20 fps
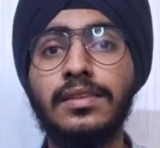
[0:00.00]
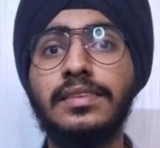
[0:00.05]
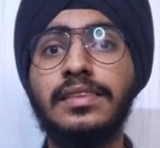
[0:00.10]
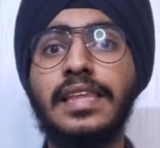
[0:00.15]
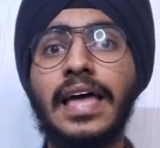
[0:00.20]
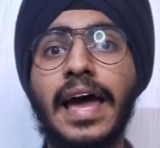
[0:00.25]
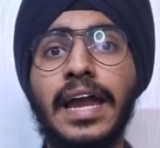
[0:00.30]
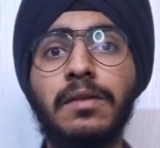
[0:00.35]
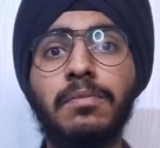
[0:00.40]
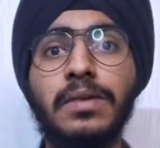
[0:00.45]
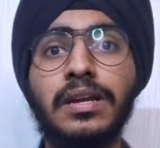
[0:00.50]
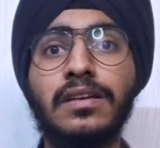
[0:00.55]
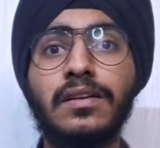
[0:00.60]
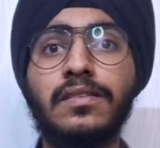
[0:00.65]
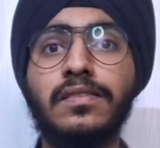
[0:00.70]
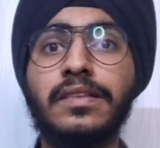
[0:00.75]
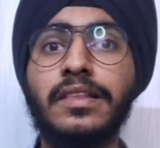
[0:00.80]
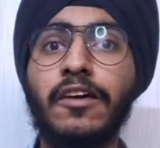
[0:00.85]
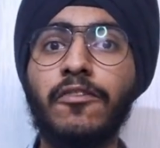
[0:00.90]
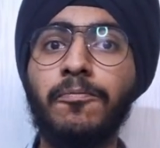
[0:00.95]
That means
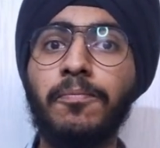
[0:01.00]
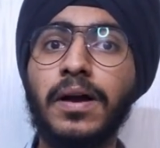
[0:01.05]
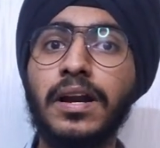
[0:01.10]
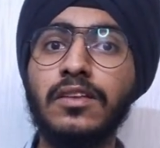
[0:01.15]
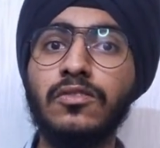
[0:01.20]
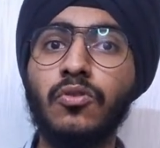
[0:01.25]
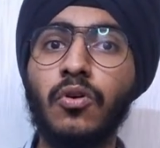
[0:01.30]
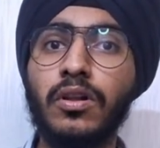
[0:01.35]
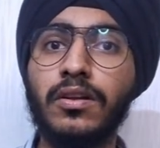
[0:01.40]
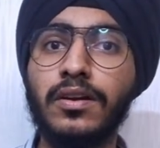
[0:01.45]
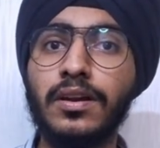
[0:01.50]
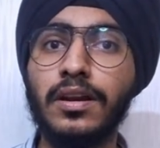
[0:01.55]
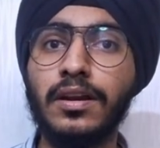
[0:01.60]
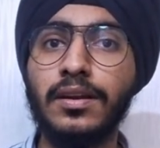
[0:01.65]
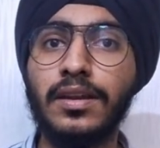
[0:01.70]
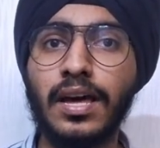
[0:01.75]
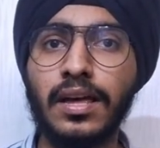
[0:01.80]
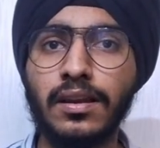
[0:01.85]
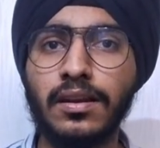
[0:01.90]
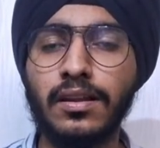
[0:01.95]
its left part is already
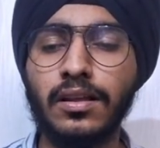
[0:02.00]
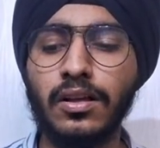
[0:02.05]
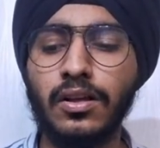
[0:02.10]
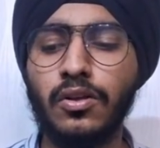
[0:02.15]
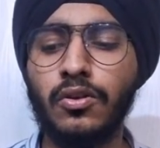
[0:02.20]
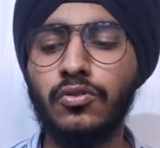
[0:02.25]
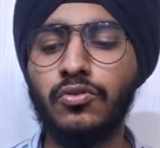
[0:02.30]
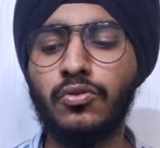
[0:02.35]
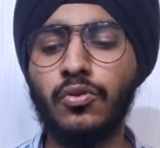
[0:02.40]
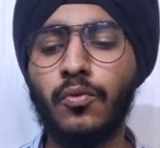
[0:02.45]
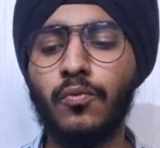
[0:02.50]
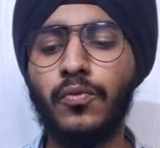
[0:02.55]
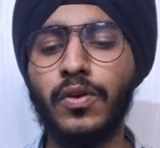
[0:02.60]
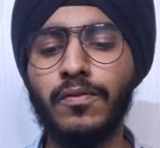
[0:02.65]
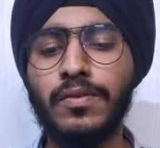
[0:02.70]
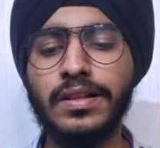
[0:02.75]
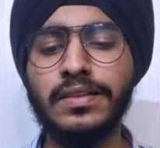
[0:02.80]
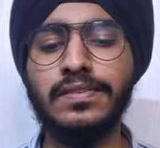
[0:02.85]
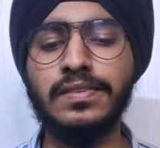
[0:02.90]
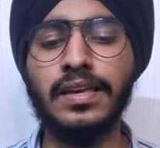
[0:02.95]
done. So we
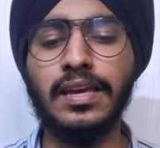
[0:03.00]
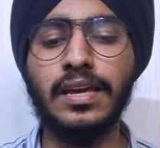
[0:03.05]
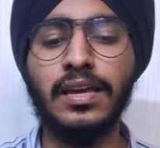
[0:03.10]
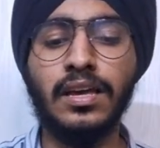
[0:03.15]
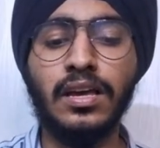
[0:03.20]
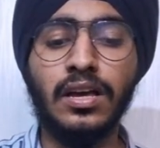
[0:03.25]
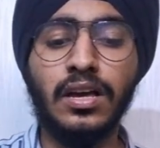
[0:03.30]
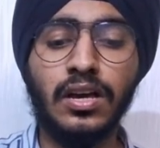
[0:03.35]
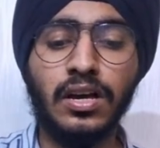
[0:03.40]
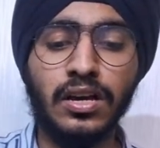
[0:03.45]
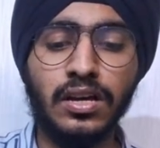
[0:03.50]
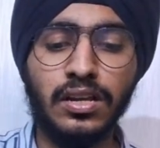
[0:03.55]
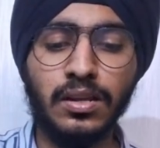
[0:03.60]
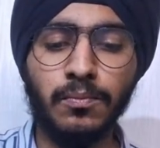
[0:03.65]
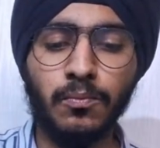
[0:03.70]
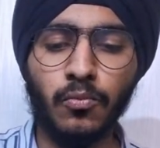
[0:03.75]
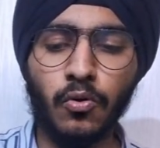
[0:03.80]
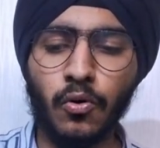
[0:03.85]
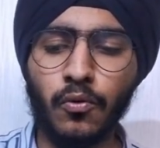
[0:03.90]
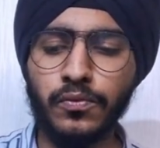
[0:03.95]
will say
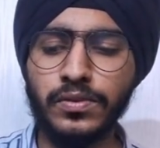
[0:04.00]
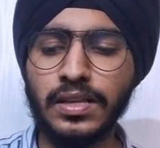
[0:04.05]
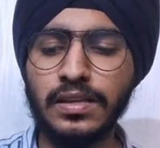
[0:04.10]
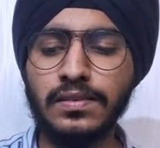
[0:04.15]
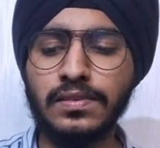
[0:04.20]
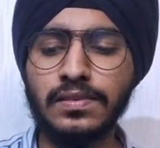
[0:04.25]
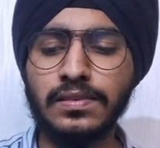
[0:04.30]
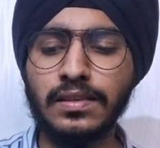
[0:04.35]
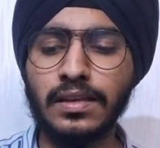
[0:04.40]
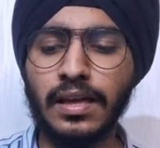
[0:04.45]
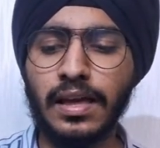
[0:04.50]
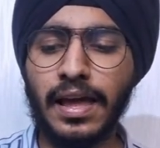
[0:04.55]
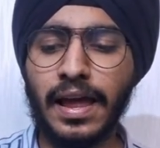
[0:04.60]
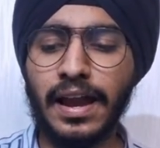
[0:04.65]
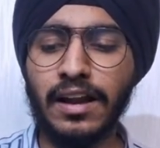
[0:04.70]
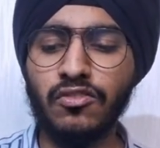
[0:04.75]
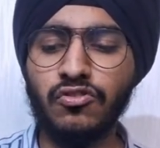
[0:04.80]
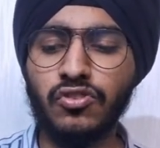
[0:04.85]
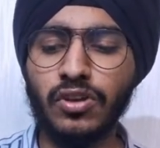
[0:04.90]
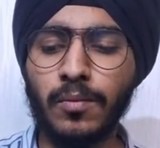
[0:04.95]
remove this
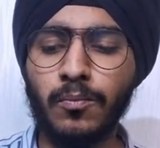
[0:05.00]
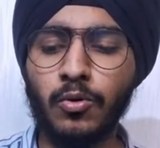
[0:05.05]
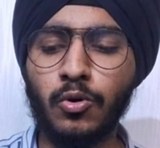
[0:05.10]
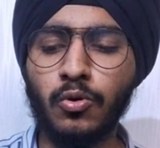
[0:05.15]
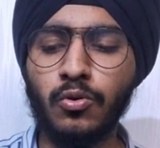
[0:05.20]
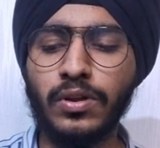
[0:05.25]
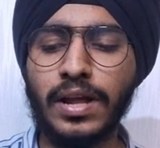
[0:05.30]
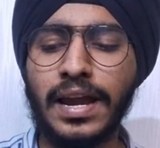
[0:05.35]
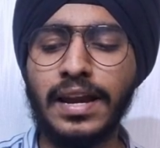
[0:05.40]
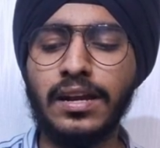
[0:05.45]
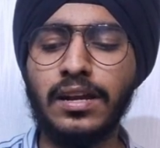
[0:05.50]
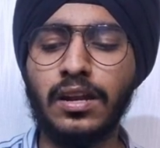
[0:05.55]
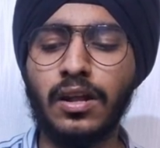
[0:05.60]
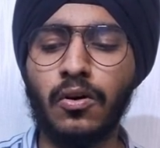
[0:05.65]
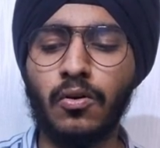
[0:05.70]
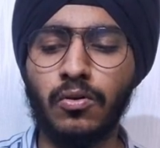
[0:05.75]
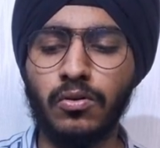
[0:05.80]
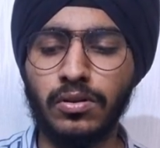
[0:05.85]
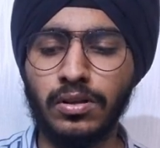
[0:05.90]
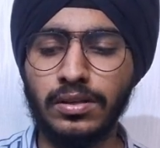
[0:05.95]
and jump to right
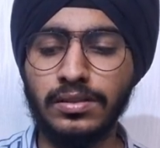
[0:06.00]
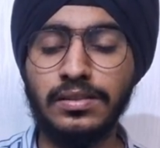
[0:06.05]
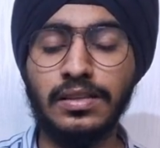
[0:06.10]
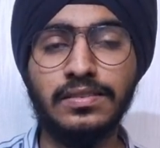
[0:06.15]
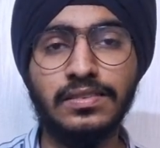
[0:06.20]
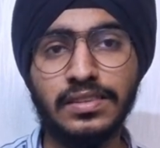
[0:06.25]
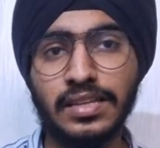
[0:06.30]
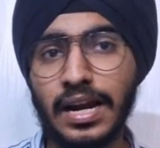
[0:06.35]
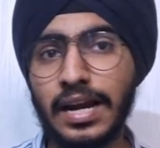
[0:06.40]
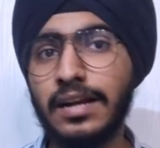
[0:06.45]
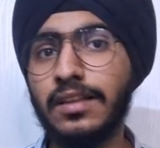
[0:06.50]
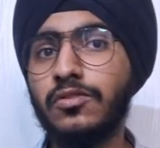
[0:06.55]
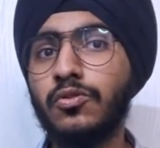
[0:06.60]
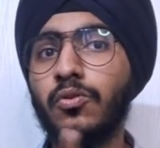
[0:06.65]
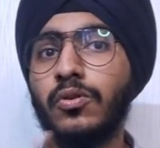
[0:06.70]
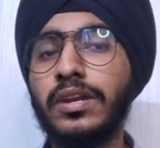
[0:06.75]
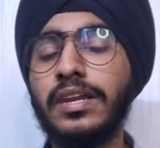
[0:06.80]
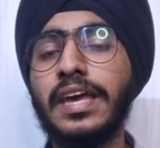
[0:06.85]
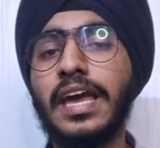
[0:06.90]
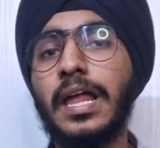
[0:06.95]
now. This thread is
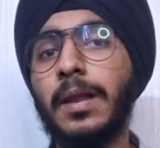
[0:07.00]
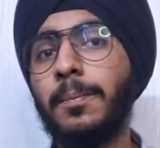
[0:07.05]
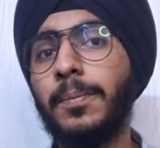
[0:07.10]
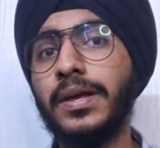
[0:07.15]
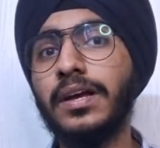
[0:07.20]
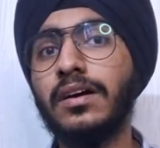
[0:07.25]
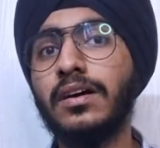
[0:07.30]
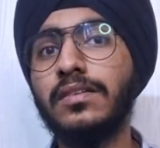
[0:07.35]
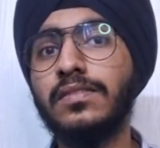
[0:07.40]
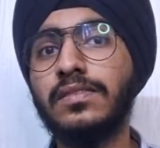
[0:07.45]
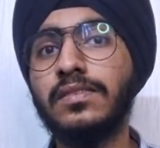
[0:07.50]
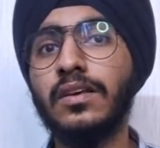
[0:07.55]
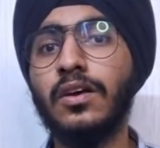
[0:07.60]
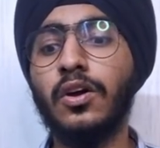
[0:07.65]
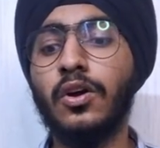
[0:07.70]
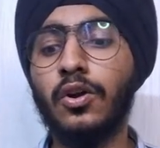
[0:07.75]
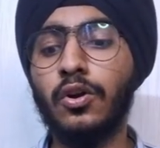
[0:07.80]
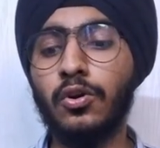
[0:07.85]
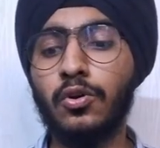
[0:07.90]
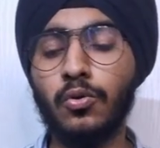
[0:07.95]
only helping us
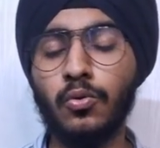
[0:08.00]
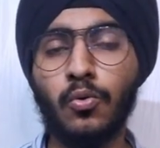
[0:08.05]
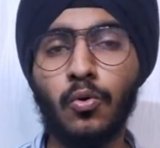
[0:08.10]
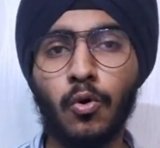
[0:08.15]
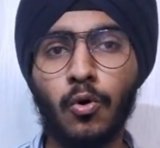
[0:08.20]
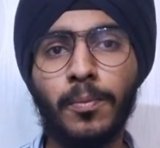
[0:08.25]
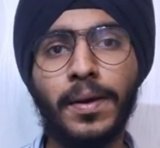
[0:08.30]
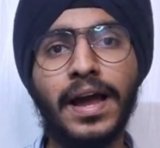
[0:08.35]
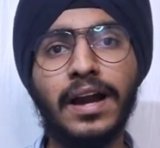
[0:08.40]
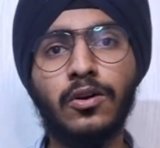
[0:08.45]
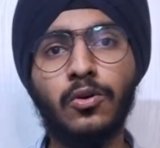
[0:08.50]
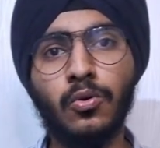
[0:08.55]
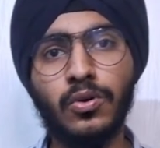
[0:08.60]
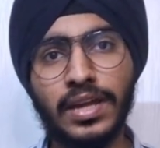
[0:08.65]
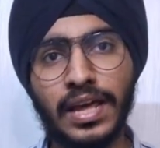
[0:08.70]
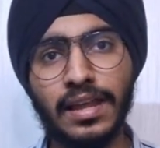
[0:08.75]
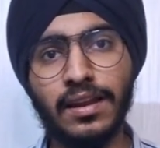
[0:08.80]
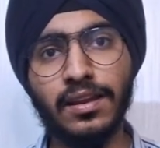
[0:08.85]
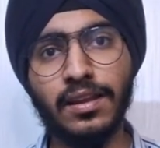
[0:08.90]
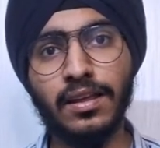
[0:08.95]
to go back to
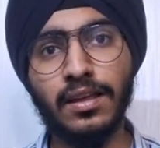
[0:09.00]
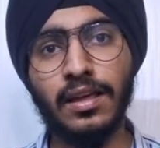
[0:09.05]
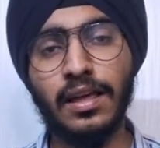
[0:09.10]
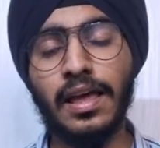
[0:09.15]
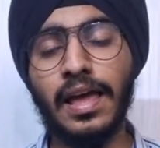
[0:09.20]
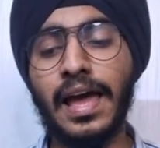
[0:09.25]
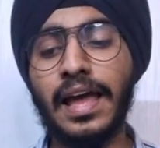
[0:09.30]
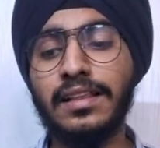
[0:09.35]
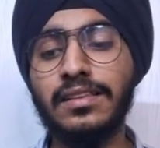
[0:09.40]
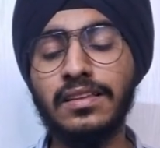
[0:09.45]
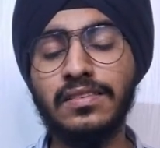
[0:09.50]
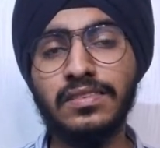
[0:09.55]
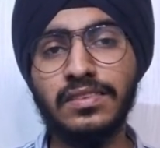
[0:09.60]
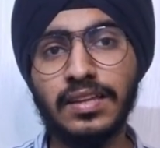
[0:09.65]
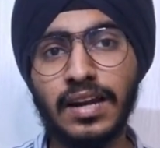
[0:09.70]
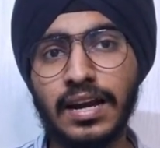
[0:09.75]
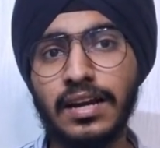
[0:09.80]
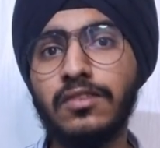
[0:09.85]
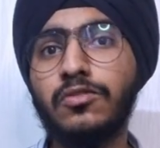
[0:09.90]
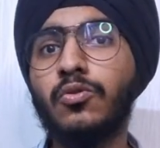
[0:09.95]
10, and this
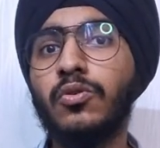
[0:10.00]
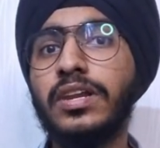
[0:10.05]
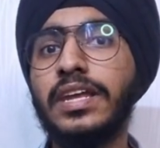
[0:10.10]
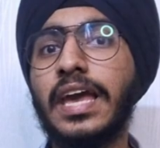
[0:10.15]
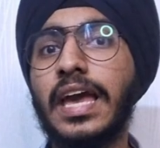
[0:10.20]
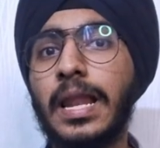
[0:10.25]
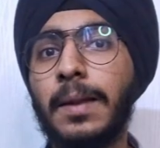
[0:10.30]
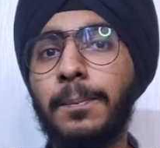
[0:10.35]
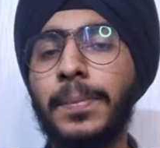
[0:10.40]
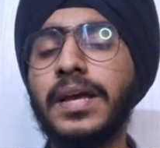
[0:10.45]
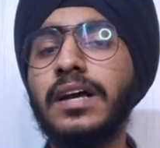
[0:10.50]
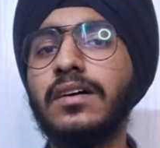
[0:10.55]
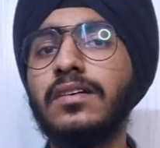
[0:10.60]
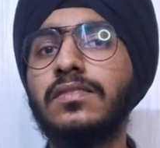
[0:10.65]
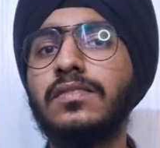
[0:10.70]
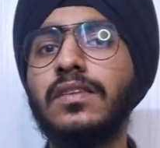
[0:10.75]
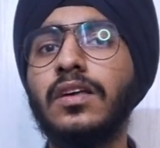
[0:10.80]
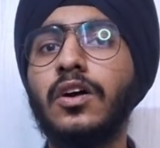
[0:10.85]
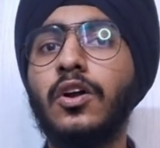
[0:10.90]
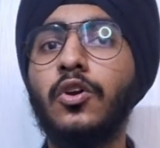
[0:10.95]
thread is only helping
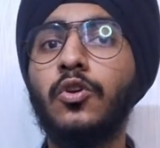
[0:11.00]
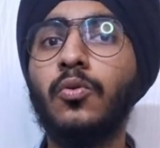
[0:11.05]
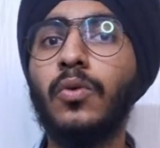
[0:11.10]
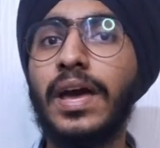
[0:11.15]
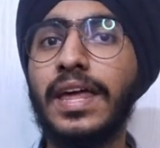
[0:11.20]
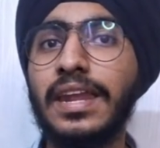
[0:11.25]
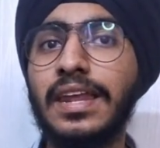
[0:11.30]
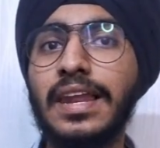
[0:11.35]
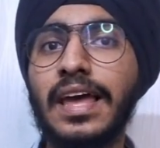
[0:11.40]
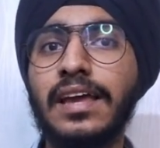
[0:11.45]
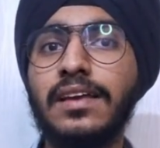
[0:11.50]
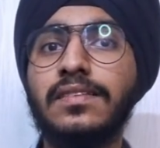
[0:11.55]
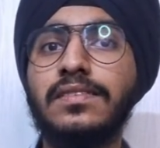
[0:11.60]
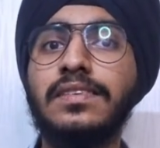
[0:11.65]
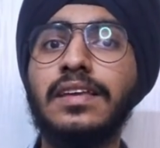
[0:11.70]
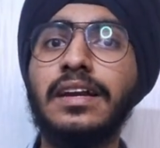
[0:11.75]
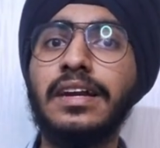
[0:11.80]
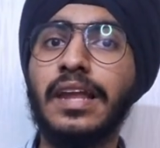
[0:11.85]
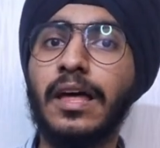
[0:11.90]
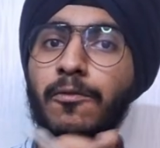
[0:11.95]
us to analyze
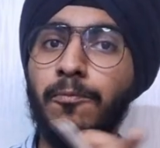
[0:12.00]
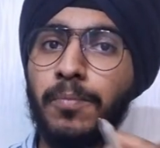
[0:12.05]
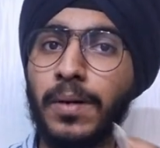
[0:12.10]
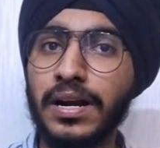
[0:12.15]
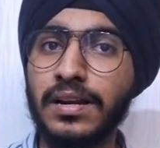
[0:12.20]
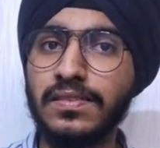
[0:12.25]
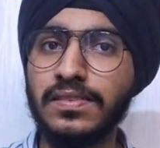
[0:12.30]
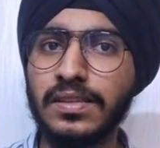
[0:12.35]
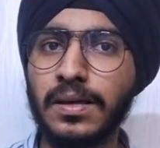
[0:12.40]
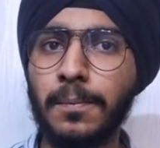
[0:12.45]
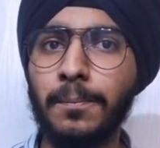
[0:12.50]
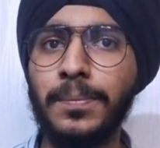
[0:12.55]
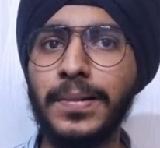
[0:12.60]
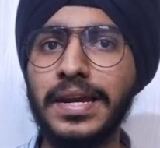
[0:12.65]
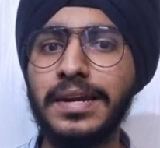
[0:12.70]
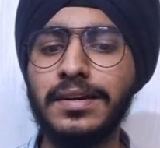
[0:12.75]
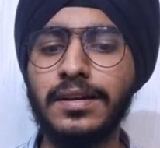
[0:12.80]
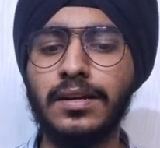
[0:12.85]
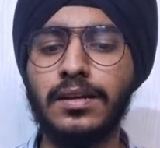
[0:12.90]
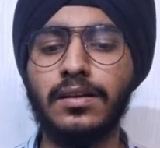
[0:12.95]
that left part is
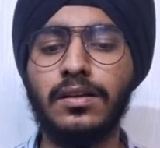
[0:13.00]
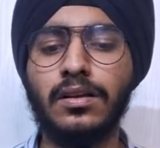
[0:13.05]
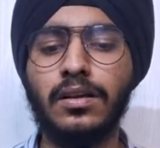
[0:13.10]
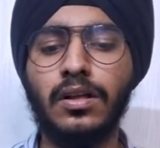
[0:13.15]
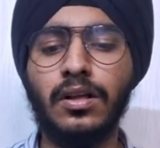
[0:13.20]
completed.